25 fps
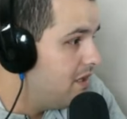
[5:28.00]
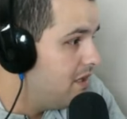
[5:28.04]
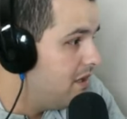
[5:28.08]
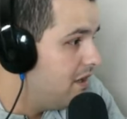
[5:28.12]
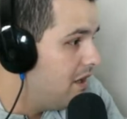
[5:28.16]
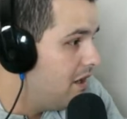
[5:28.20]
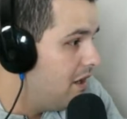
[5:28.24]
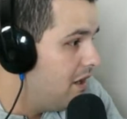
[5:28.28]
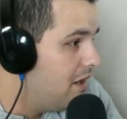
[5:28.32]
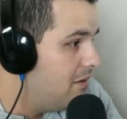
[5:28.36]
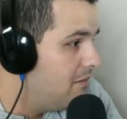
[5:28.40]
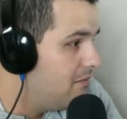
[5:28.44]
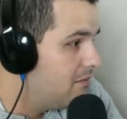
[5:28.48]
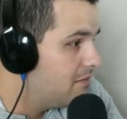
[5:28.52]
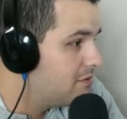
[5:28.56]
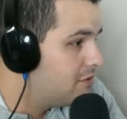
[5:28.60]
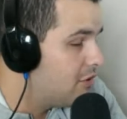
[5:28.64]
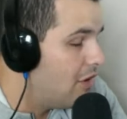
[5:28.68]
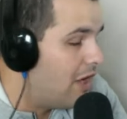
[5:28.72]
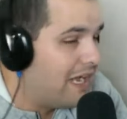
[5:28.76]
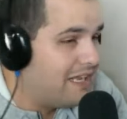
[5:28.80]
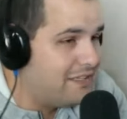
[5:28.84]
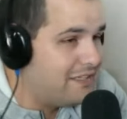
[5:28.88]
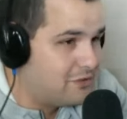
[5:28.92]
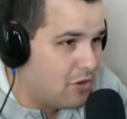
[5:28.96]
Um, so
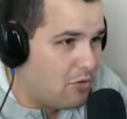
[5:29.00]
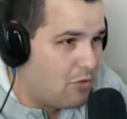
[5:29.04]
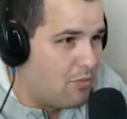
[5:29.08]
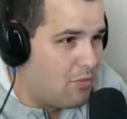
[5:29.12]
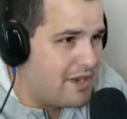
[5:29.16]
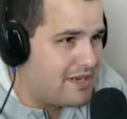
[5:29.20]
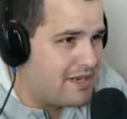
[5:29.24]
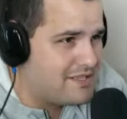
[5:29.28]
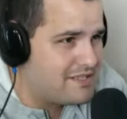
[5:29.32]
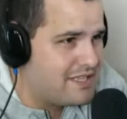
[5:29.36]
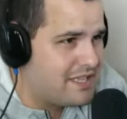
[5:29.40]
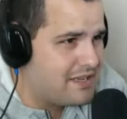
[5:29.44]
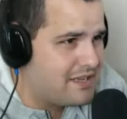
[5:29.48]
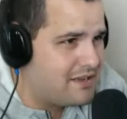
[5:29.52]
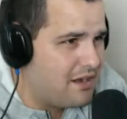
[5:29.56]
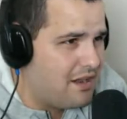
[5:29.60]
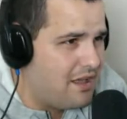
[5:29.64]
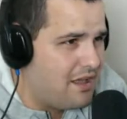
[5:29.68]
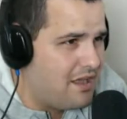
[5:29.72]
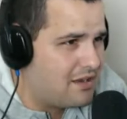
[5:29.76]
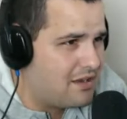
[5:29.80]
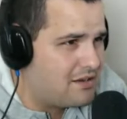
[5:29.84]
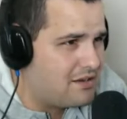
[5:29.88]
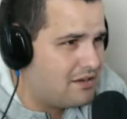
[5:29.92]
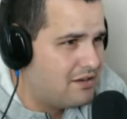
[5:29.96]
I don't want to say
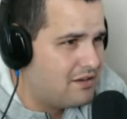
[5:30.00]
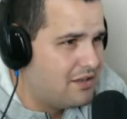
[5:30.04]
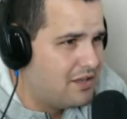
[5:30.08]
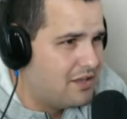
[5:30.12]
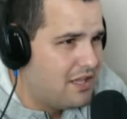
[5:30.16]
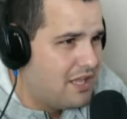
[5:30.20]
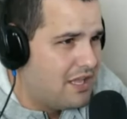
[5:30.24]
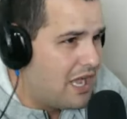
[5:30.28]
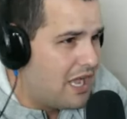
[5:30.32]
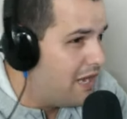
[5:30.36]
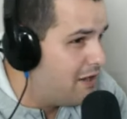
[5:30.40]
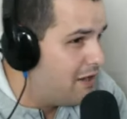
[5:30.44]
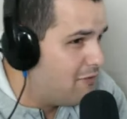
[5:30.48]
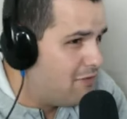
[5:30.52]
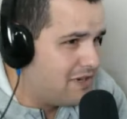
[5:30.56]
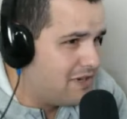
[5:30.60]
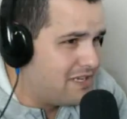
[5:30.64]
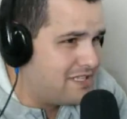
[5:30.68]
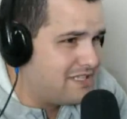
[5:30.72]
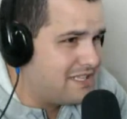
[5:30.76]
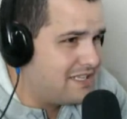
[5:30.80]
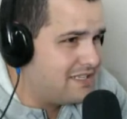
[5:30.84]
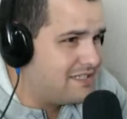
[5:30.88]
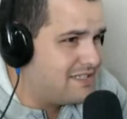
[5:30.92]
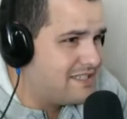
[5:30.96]
Glock. I don't want
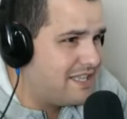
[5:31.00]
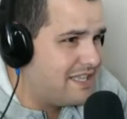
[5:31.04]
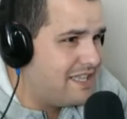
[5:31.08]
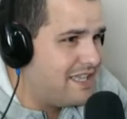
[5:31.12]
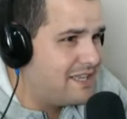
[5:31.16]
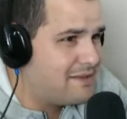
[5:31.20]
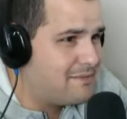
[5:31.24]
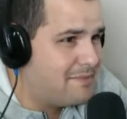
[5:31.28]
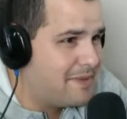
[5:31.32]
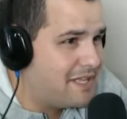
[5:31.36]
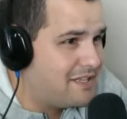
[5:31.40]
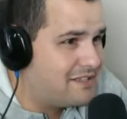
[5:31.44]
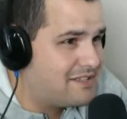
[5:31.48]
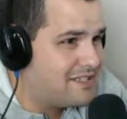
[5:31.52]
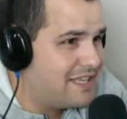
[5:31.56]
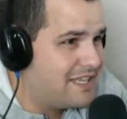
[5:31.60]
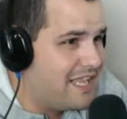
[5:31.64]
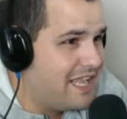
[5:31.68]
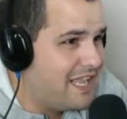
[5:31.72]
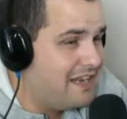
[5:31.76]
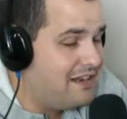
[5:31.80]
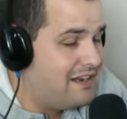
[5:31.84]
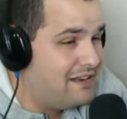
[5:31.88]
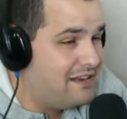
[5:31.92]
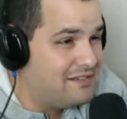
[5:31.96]
to say SIG because
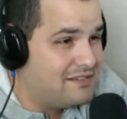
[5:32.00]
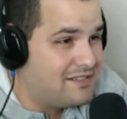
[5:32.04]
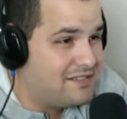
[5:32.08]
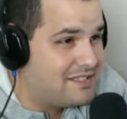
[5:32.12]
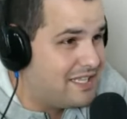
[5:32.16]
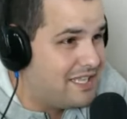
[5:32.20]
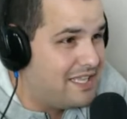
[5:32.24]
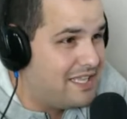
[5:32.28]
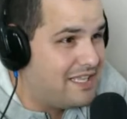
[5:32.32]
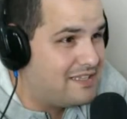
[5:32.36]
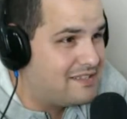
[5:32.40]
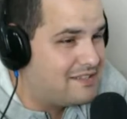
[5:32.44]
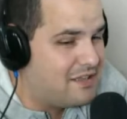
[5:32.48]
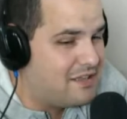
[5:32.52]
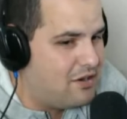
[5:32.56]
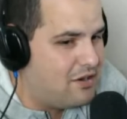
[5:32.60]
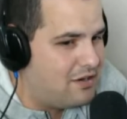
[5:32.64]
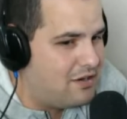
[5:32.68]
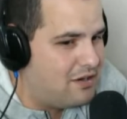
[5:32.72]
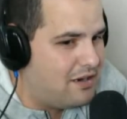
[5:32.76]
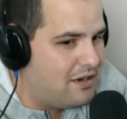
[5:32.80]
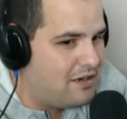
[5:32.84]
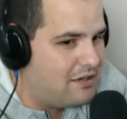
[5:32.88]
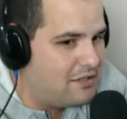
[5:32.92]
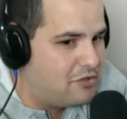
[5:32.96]
again, SIGs
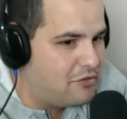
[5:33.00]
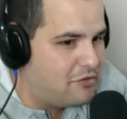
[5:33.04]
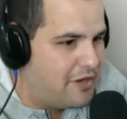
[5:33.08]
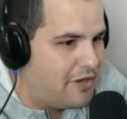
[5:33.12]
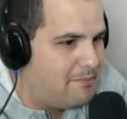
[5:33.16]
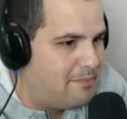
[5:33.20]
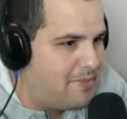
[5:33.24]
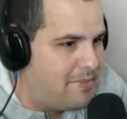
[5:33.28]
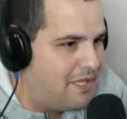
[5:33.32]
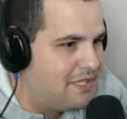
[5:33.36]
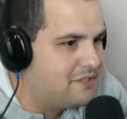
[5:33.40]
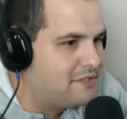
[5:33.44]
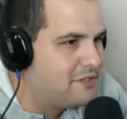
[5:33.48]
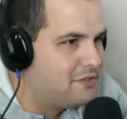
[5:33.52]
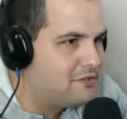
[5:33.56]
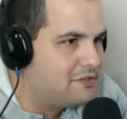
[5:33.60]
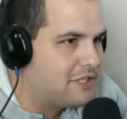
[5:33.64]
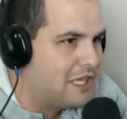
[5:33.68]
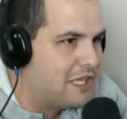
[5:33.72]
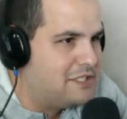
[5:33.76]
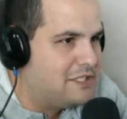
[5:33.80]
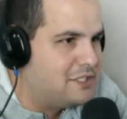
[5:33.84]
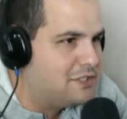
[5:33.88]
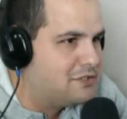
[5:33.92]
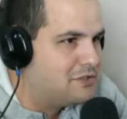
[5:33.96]
are, are great pistols.
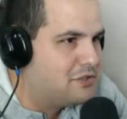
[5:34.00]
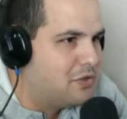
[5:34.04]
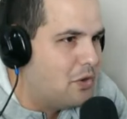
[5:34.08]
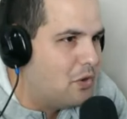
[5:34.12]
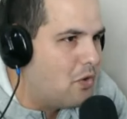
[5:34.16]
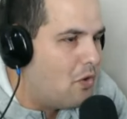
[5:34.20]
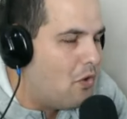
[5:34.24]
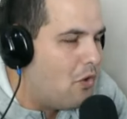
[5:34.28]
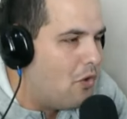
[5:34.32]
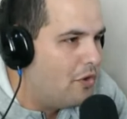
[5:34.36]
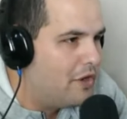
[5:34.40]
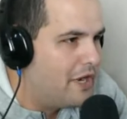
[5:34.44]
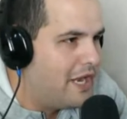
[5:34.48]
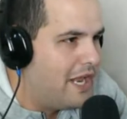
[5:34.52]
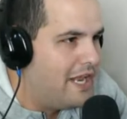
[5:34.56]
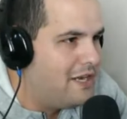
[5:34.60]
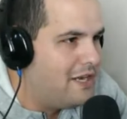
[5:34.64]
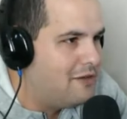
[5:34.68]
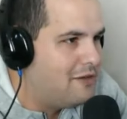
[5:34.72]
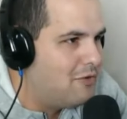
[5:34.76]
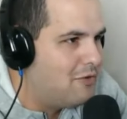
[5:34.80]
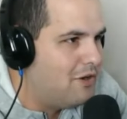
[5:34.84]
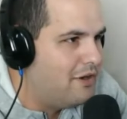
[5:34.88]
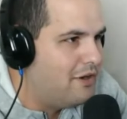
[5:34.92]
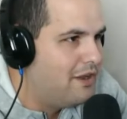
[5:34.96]
I just don't own
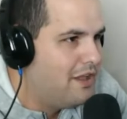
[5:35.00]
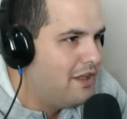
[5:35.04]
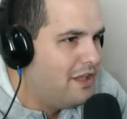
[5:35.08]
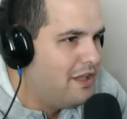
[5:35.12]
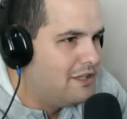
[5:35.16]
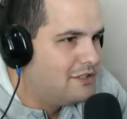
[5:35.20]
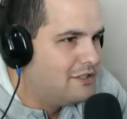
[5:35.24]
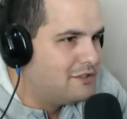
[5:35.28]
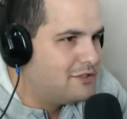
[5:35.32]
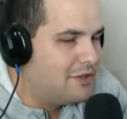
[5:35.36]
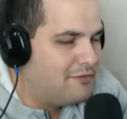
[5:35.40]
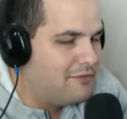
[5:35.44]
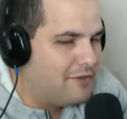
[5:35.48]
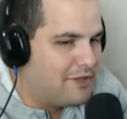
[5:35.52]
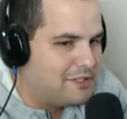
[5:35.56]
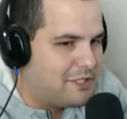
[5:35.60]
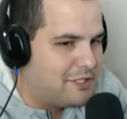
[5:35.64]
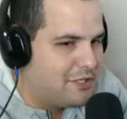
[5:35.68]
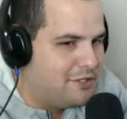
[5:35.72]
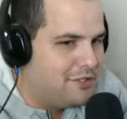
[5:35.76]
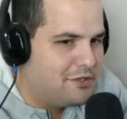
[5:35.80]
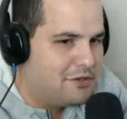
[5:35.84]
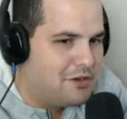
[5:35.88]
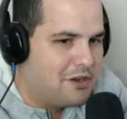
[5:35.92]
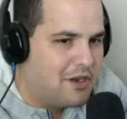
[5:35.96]
anyone. So if I
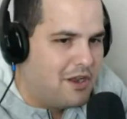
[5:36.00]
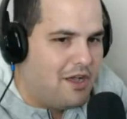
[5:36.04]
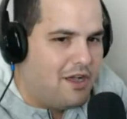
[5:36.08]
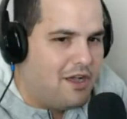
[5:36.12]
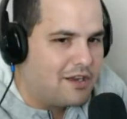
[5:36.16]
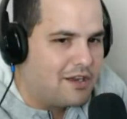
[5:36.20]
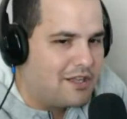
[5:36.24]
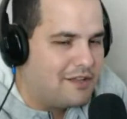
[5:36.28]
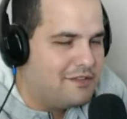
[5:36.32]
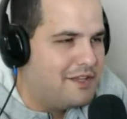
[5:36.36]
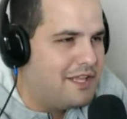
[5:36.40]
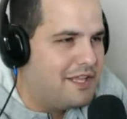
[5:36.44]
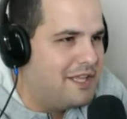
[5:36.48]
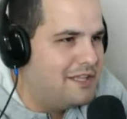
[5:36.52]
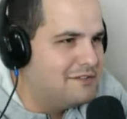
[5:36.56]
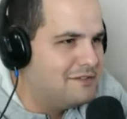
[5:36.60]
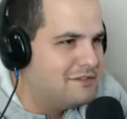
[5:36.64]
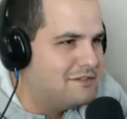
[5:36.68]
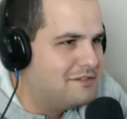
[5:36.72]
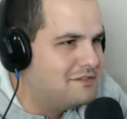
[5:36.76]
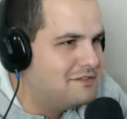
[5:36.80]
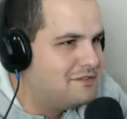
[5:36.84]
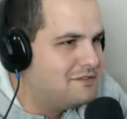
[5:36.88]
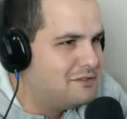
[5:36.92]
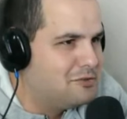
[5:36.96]
tell you Glock and
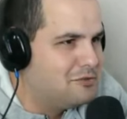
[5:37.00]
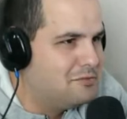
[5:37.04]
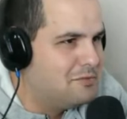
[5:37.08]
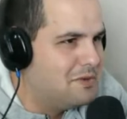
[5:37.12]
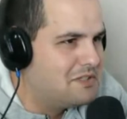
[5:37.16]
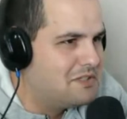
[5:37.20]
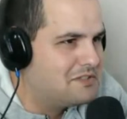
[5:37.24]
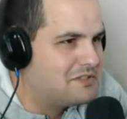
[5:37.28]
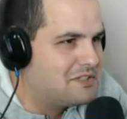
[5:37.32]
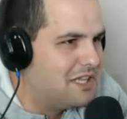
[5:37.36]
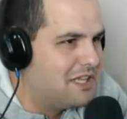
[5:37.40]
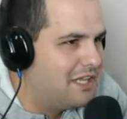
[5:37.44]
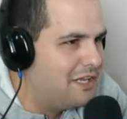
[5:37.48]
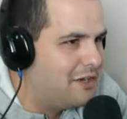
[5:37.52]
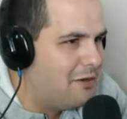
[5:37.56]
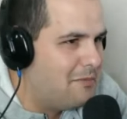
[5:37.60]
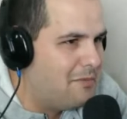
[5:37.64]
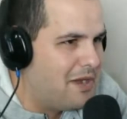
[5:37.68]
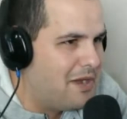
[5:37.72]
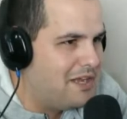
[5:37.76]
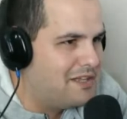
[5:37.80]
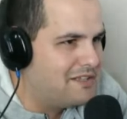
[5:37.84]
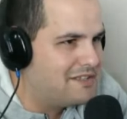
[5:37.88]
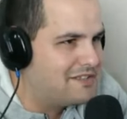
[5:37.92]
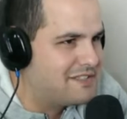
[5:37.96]
then two months later I'll
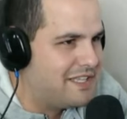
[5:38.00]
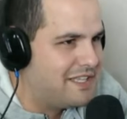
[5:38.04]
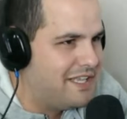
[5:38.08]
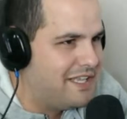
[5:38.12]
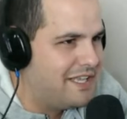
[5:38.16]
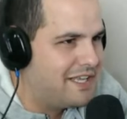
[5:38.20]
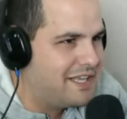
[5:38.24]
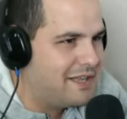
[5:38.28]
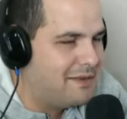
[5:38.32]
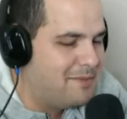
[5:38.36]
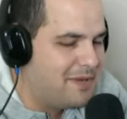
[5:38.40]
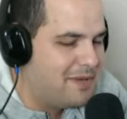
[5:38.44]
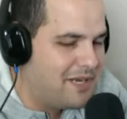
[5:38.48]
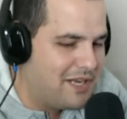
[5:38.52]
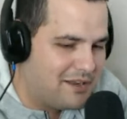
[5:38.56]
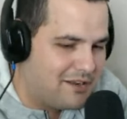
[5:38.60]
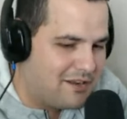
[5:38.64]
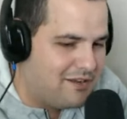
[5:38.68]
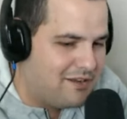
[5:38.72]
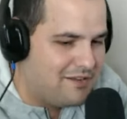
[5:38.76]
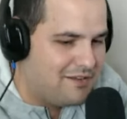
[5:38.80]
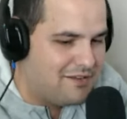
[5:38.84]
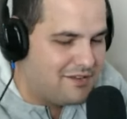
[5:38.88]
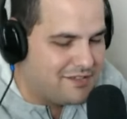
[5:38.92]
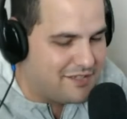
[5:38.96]
buy a SIG and be like,
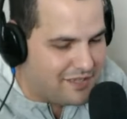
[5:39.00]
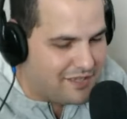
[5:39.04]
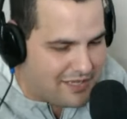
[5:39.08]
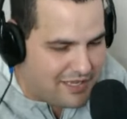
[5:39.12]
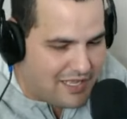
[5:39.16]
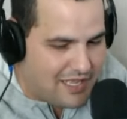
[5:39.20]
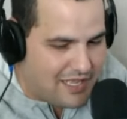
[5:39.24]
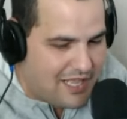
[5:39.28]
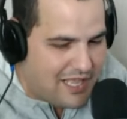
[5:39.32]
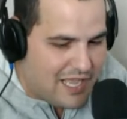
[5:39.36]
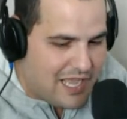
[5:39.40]
oh yeah.